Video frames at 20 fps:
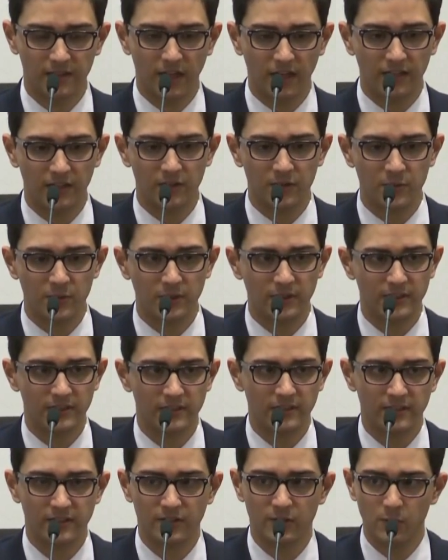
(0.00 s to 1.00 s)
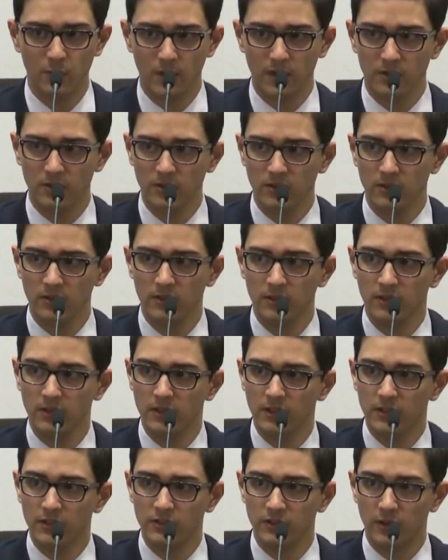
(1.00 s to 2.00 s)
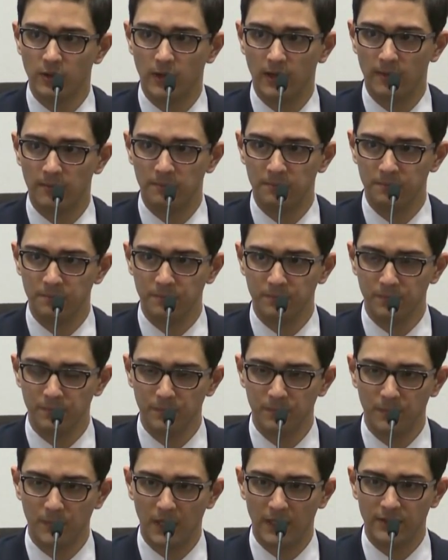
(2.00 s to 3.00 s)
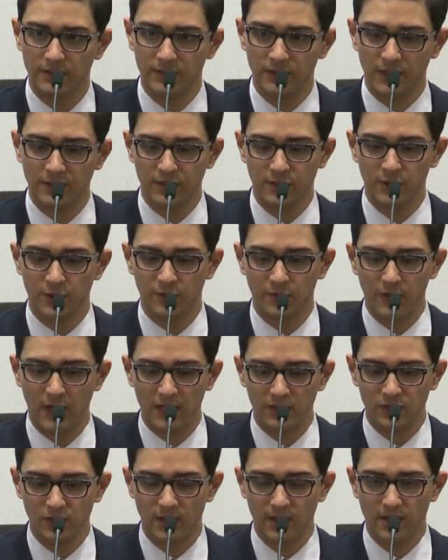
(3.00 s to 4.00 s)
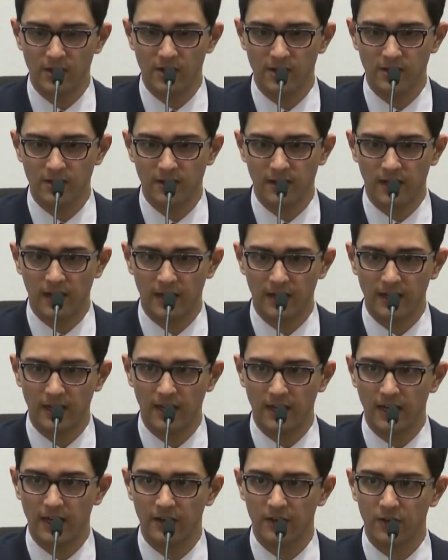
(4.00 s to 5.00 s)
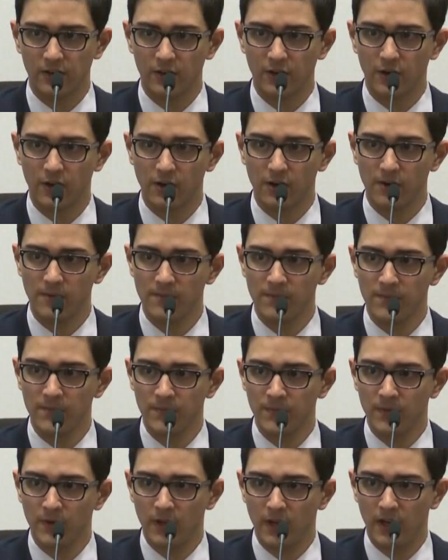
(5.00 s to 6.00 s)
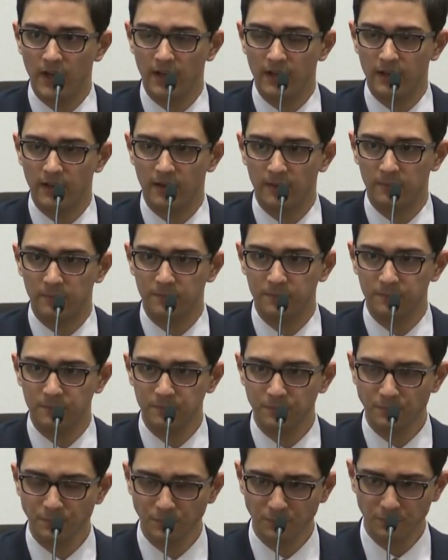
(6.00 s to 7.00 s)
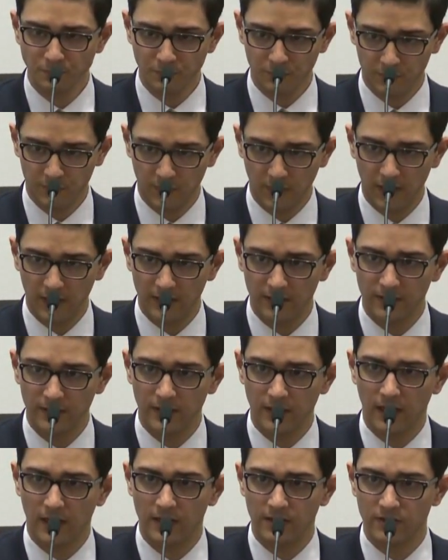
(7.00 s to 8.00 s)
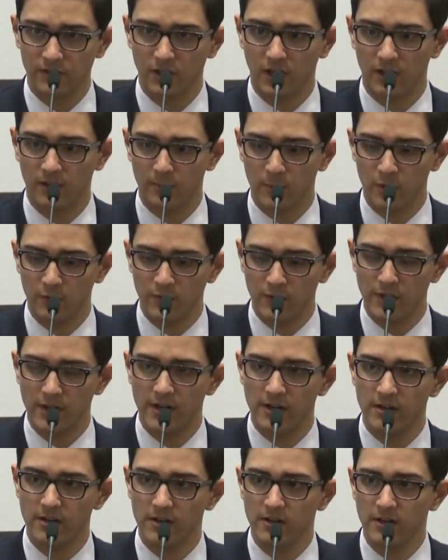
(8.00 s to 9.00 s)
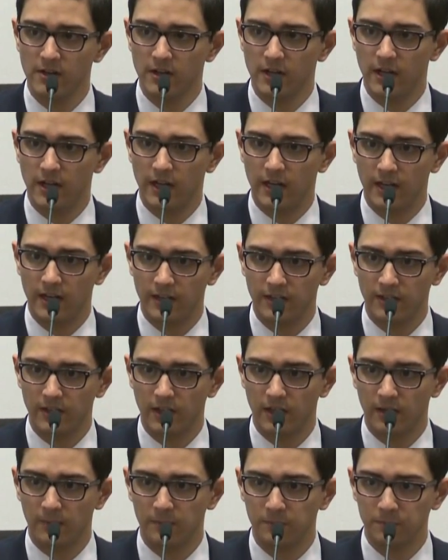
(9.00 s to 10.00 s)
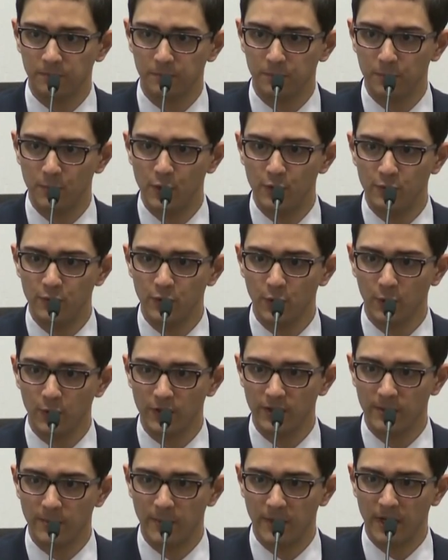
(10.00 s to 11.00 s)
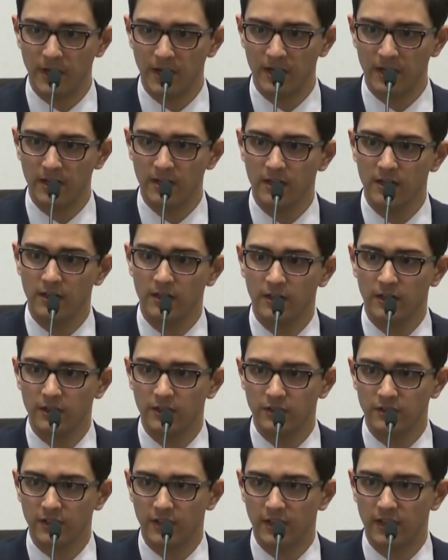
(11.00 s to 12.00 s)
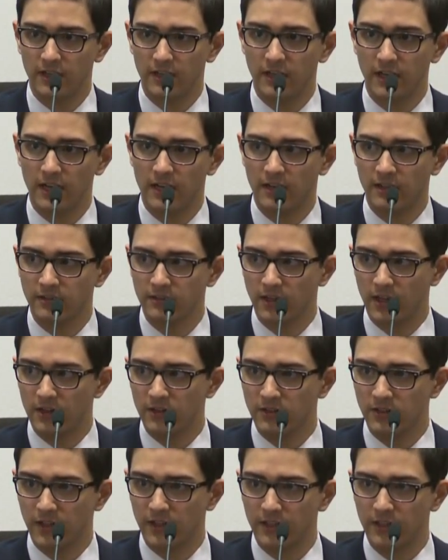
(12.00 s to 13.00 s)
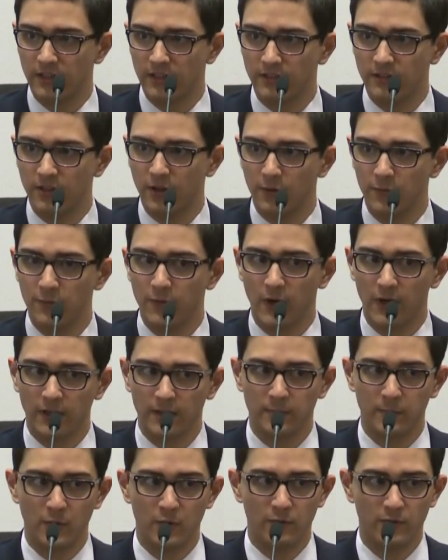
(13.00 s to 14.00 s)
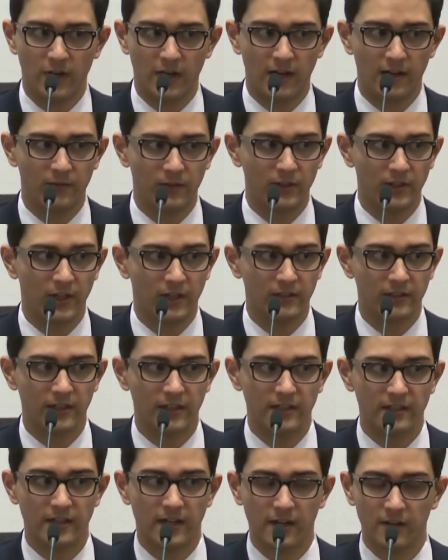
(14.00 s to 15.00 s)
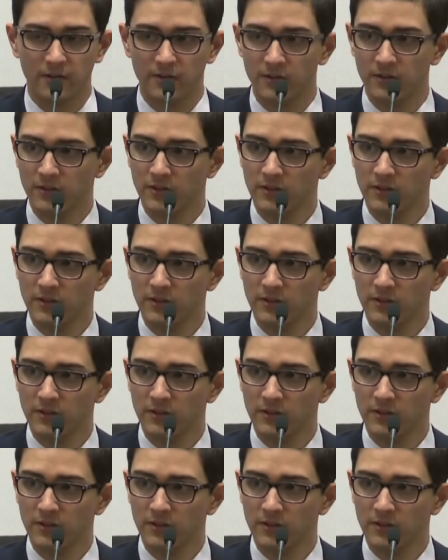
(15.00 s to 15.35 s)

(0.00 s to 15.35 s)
I couldn't really see too well, so I turned the flashlight on, and I got out of the car, and I kind of saw them over there, and I moved toward them, and I said it again as loud as I could, "Don't fucking move, I have a gun, get down."